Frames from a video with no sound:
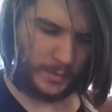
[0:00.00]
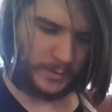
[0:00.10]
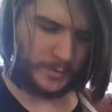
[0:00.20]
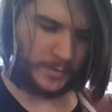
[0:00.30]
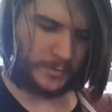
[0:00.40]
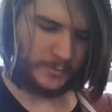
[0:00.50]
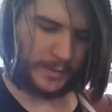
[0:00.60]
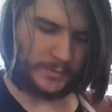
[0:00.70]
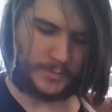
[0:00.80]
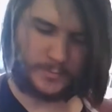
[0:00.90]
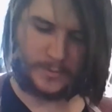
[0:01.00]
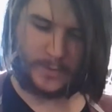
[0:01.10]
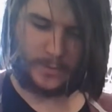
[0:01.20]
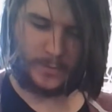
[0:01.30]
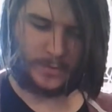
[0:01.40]
I think so. I don't think this would have
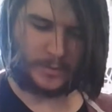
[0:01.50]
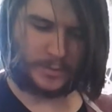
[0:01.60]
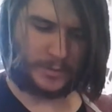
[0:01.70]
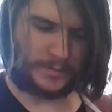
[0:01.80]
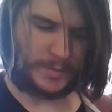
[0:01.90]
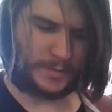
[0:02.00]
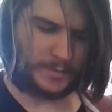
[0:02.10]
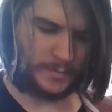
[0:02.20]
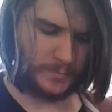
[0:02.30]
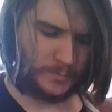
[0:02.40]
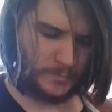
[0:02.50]
came with Legendary decks.